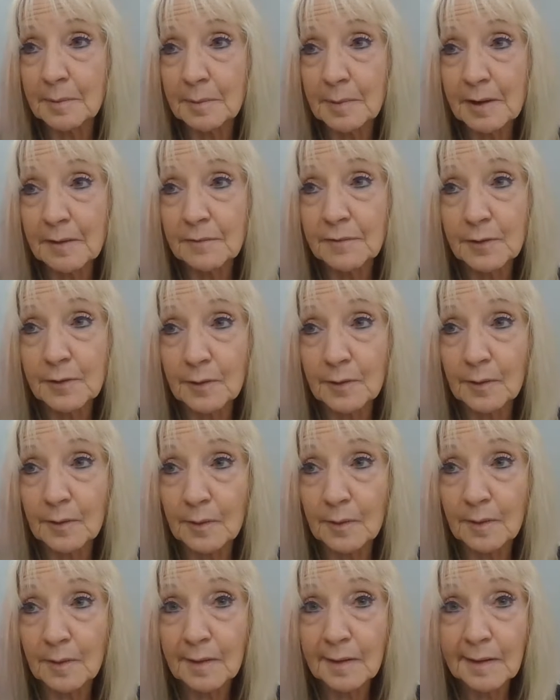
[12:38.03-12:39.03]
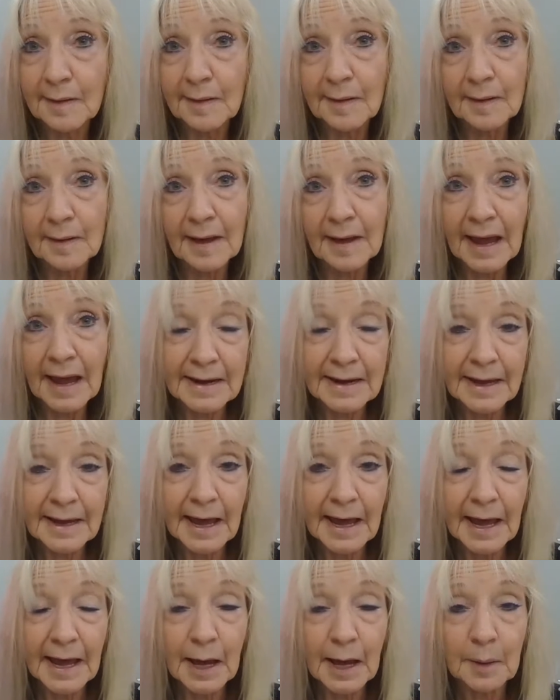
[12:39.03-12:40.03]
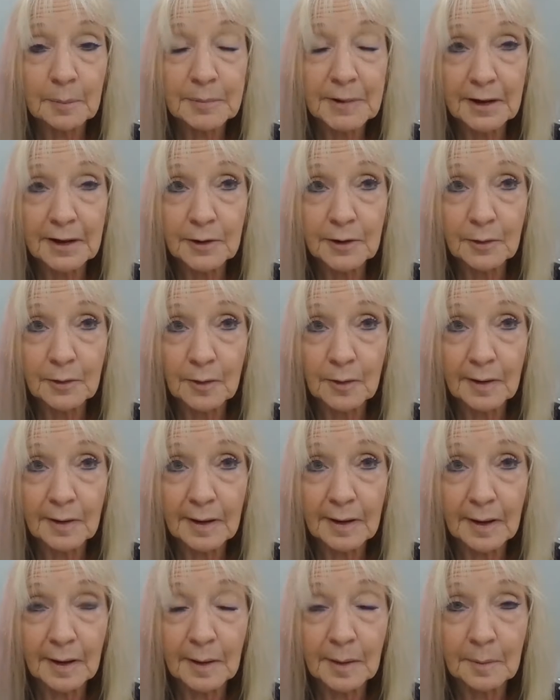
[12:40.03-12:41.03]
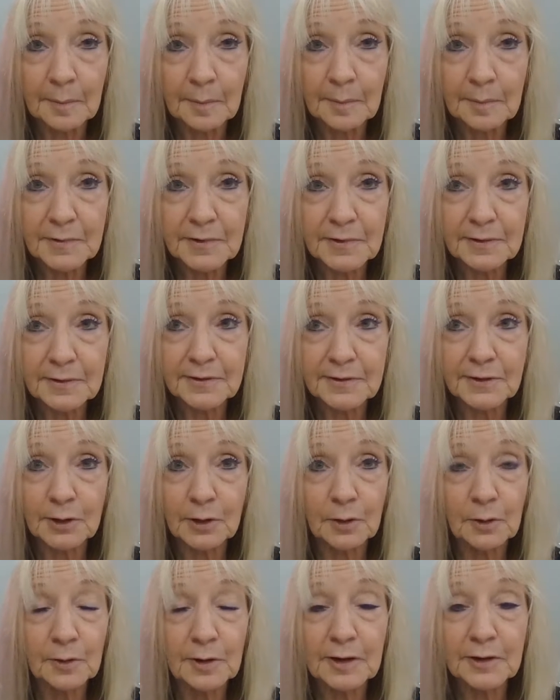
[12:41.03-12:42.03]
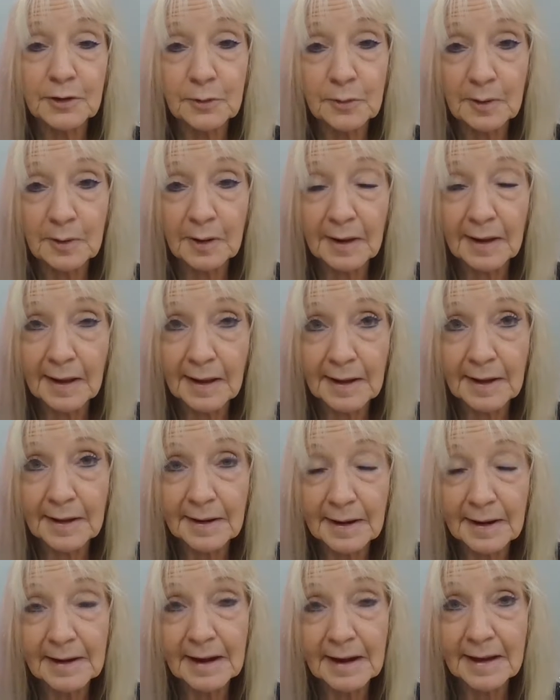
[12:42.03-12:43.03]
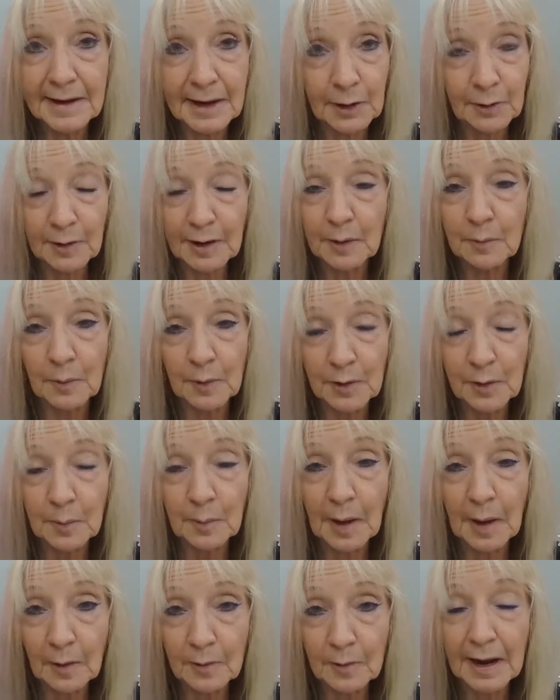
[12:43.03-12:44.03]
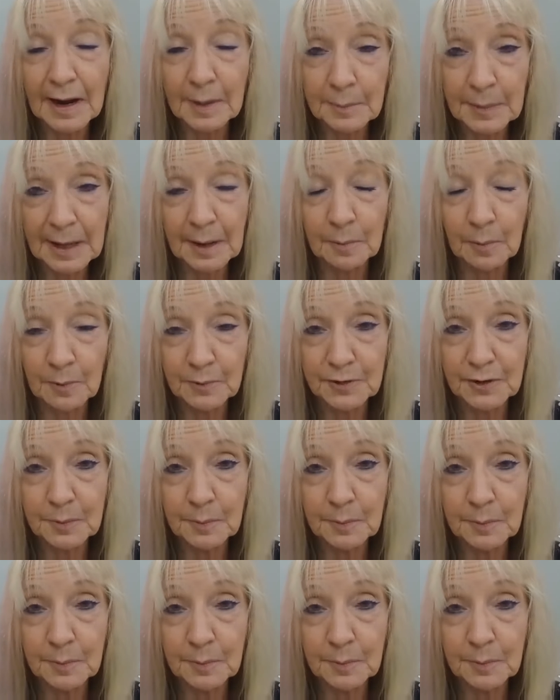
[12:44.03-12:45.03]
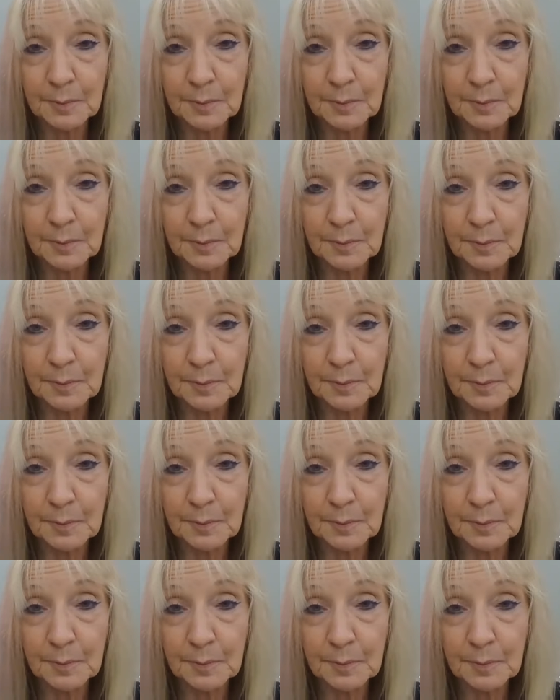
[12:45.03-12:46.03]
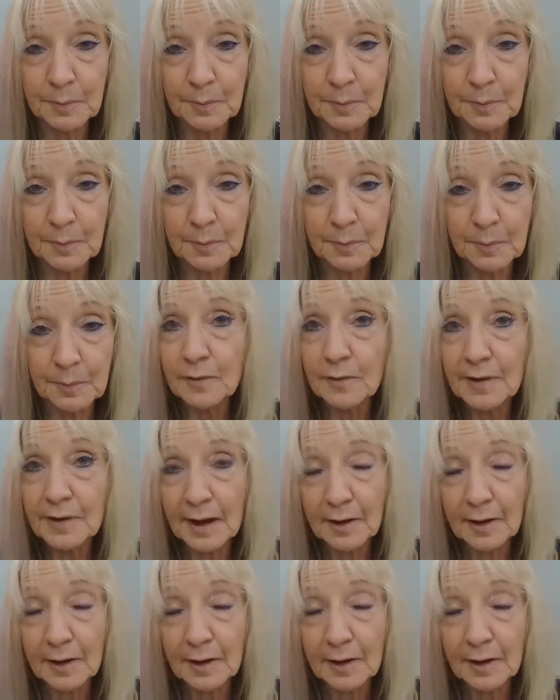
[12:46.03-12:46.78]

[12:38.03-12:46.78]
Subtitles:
If you're handicapped and you're secluded to an area where you are not be able to go and get out,